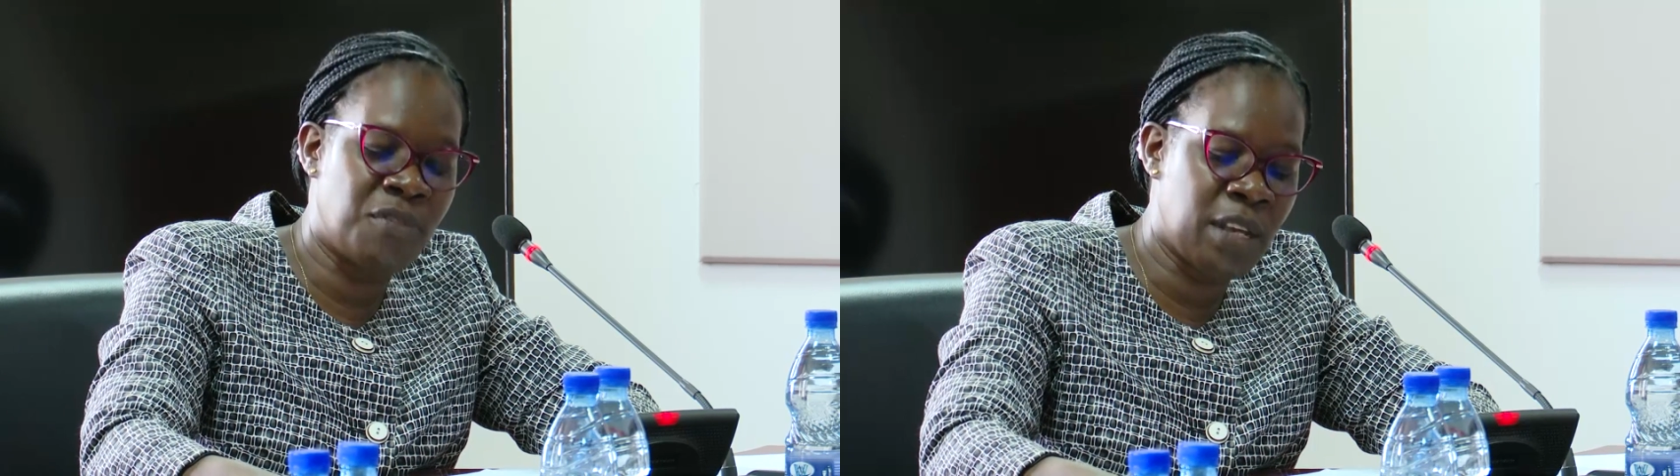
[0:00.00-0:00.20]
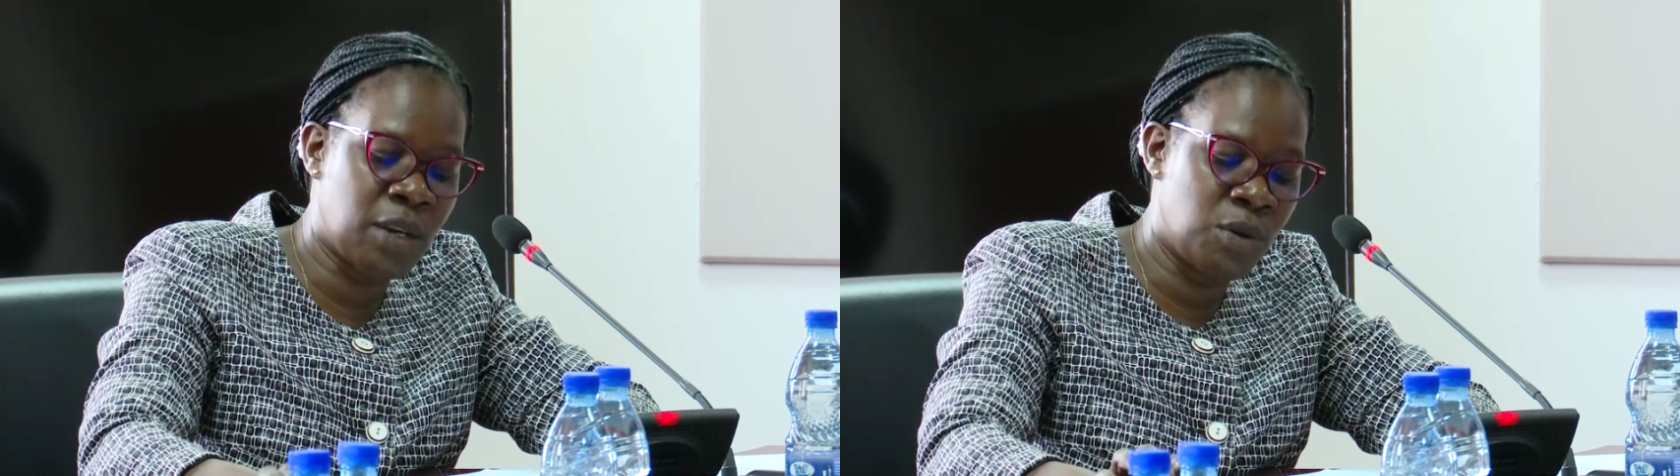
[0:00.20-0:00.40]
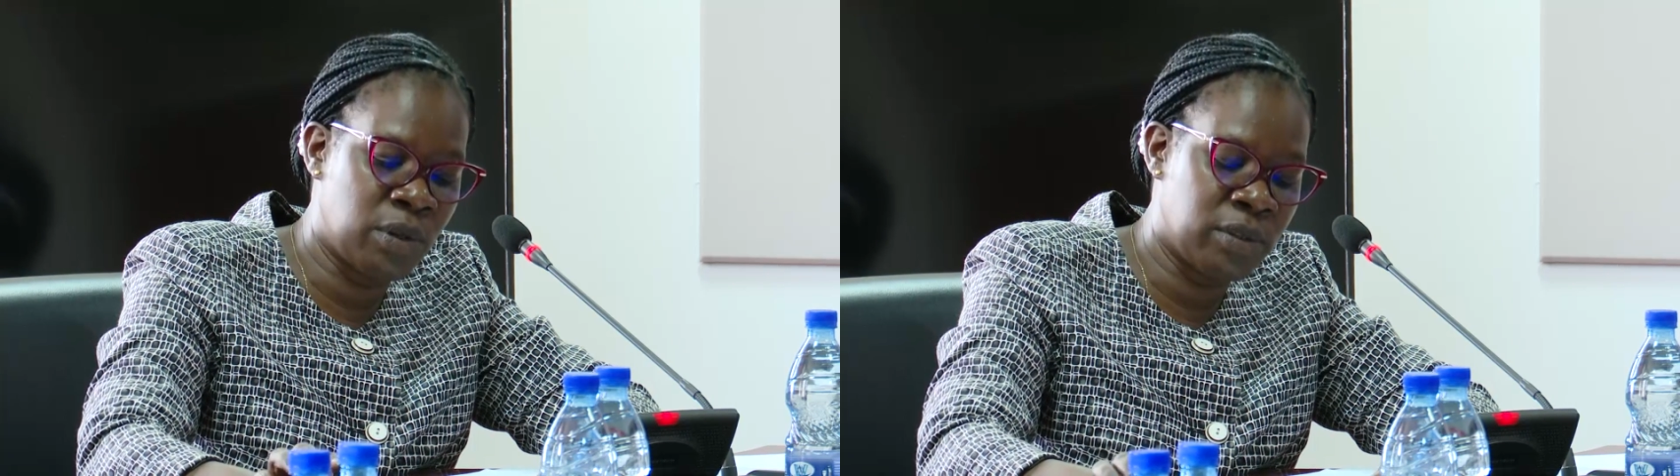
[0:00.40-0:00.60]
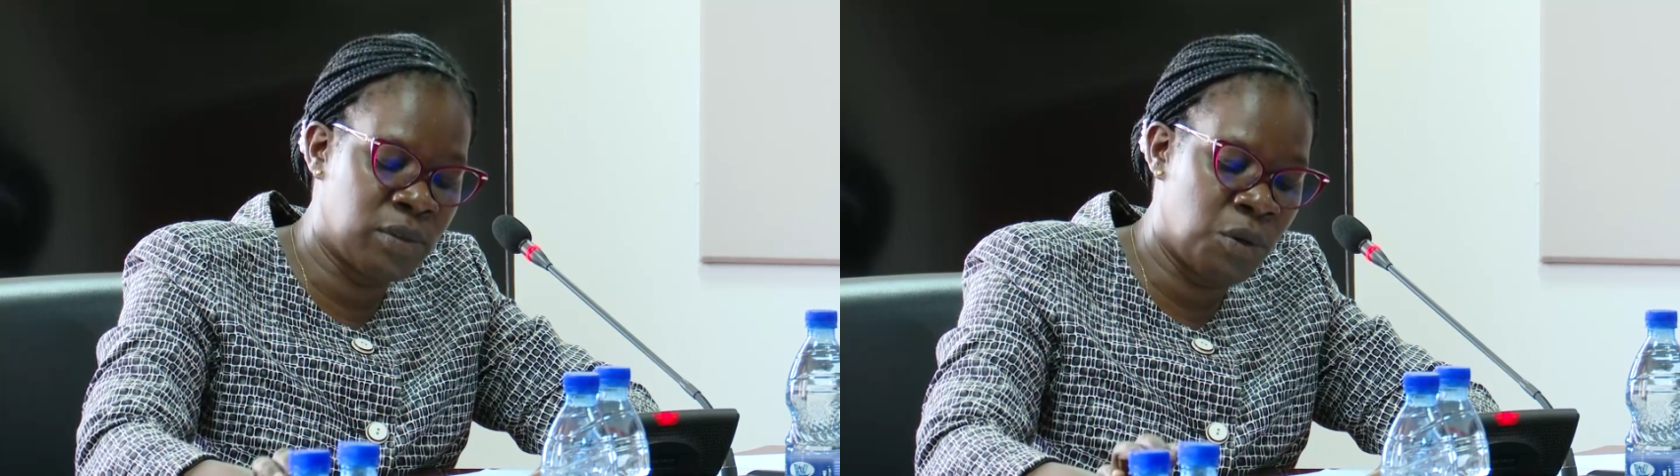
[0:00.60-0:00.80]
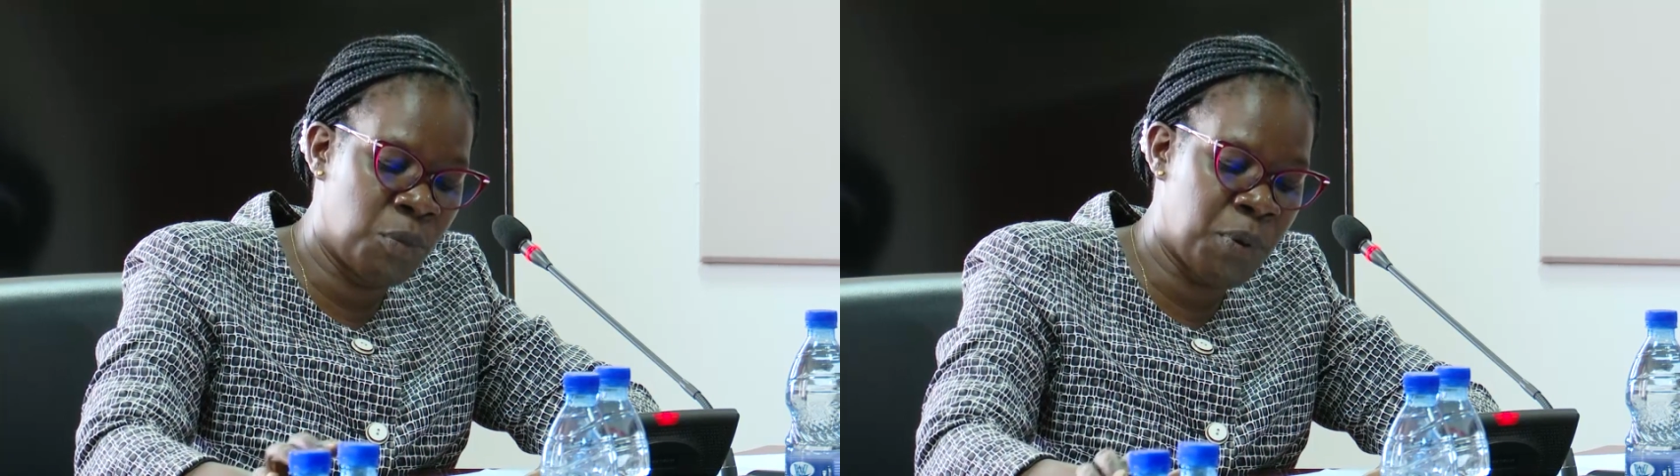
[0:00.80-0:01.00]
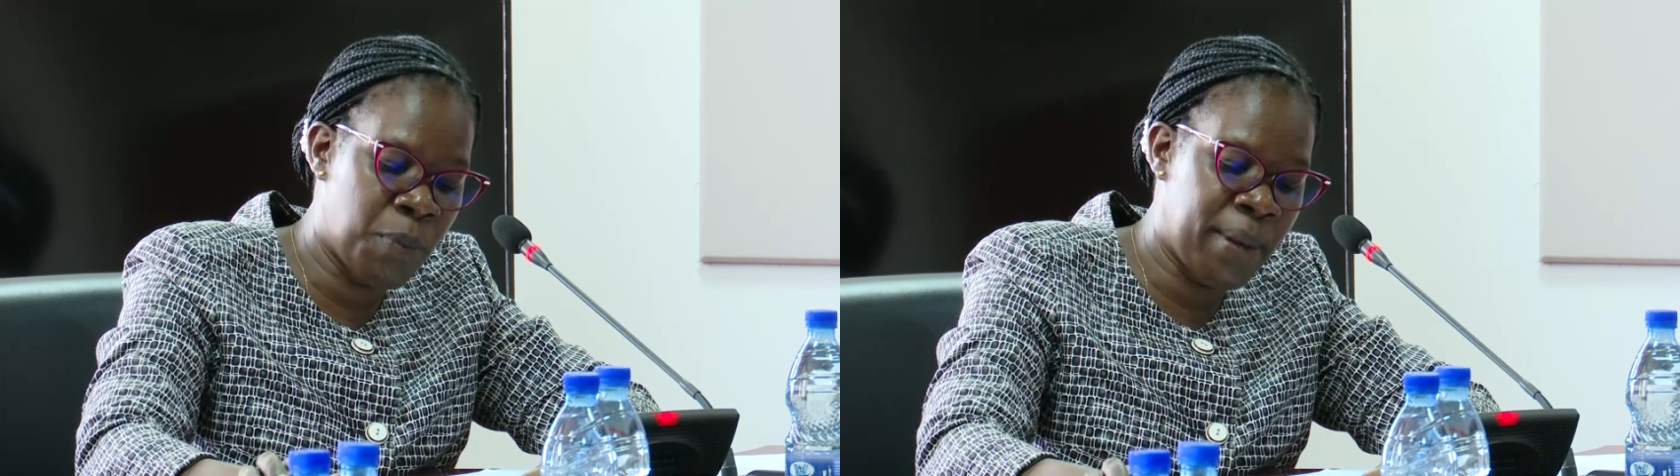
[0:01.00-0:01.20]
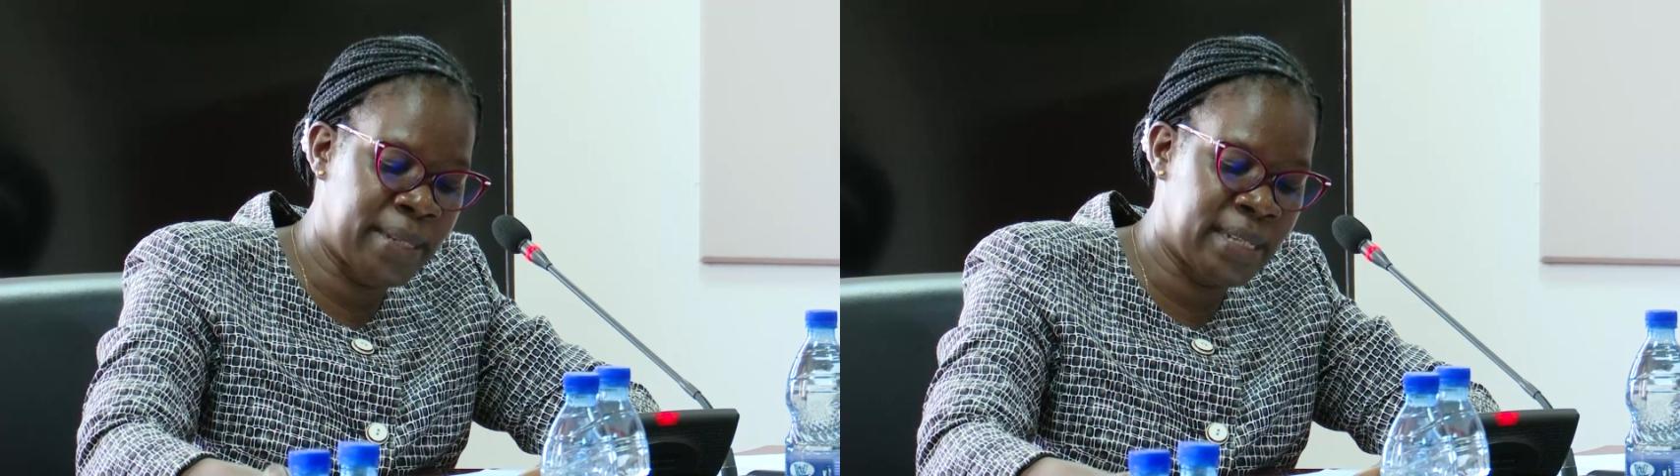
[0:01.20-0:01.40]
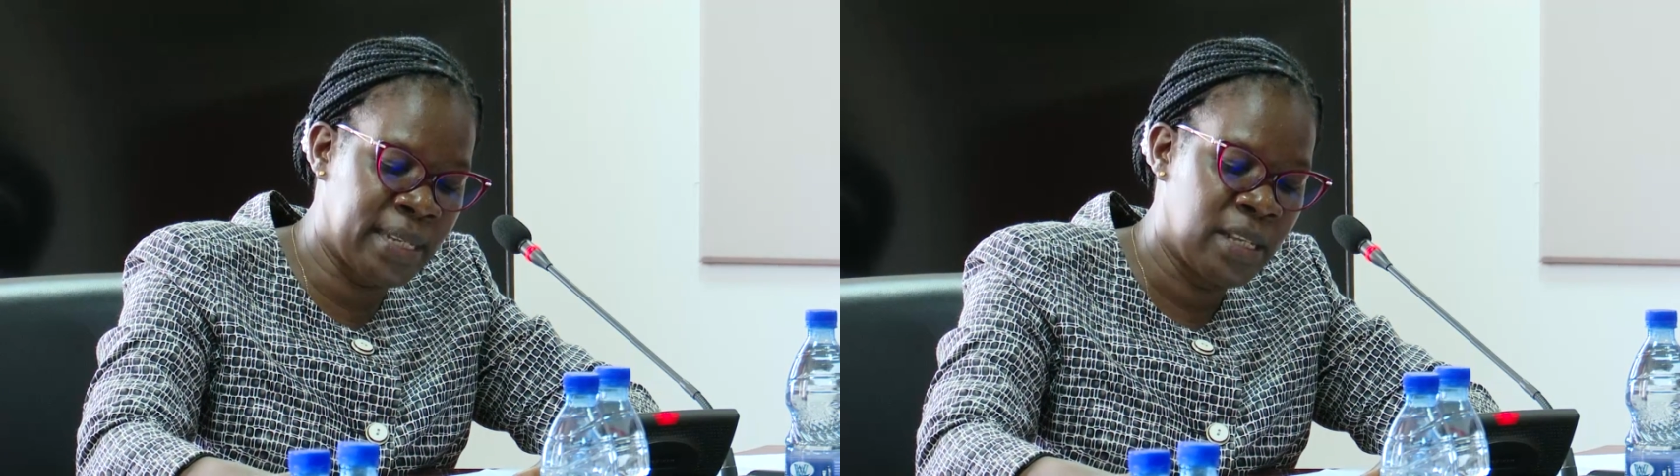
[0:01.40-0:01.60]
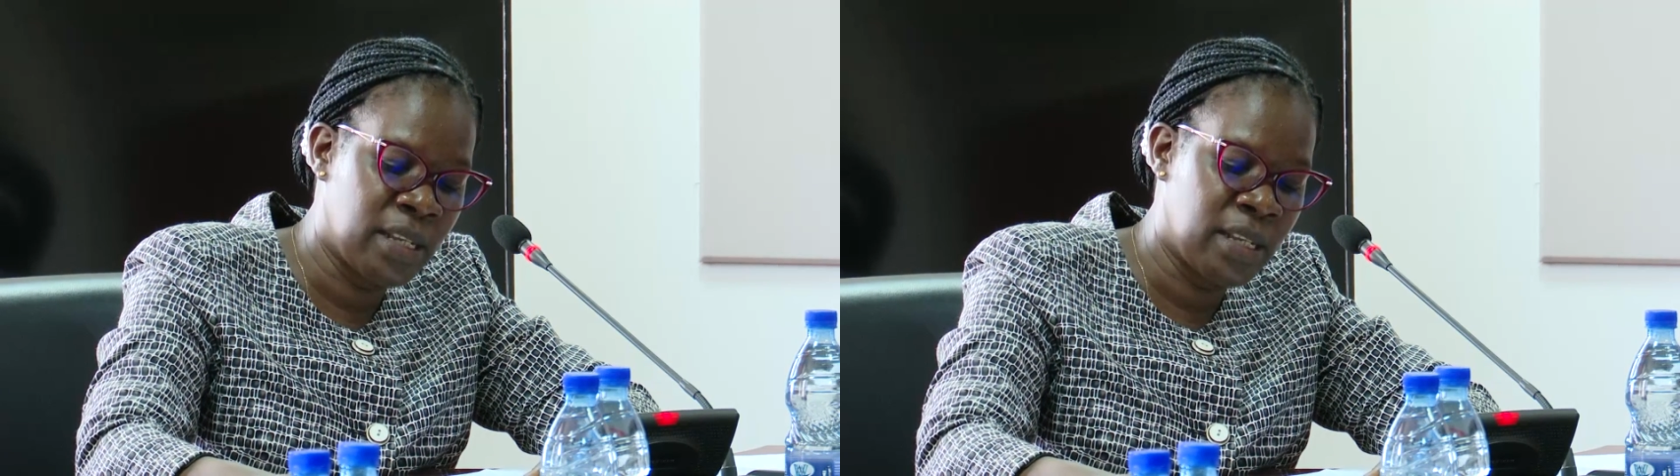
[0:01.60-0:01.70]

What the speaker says: vehicles or property.